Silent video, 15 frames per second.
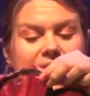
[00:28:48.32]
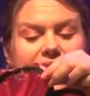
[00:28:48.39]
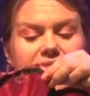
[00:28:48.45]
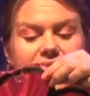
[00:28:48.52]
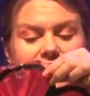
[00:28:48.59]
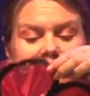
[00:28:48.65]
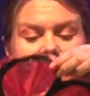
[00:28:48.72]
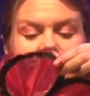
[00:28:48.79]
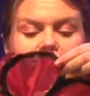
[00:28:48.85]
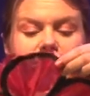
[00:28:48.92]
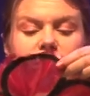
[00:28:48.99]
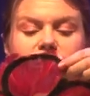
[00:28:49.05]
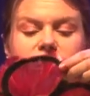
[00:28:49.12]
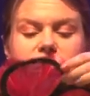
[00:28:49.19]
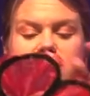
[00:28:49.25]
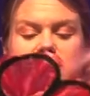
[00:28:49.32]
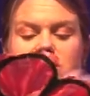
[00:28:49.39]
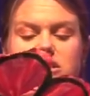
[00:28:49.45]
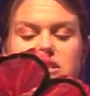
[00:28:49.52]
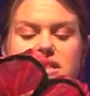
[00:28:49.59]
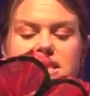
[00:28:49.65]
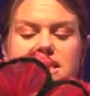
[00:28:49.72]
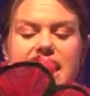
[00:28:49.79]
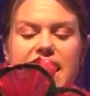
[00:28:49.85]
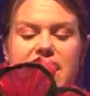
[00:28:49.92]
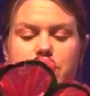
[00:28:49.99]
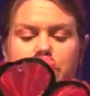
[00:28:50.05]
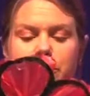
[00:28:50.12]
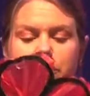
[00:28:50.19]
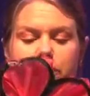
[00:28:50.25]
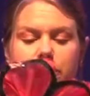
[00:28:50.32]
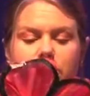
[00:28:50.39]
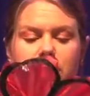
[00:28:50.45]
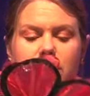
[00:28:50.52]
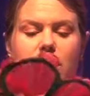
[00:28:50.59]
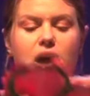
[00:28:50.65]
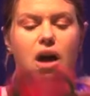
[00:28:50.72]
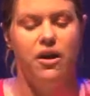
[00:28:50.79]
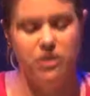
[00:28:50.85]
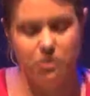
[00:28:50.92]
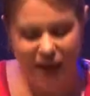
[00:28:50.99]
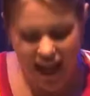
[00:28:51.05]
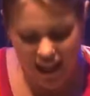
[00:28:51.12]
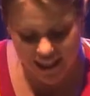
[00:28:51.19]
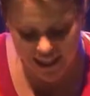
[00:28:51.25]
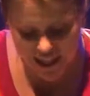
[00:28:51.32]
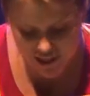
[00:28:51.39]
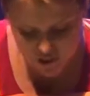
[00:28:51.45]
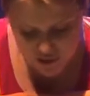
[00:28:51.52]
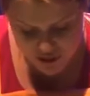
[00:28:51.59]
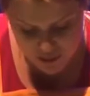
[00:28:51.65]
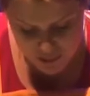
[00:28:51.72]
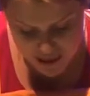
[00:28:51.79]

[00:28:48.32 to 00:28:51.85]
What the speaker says: here, you can just use the tape on the back. Again, go to the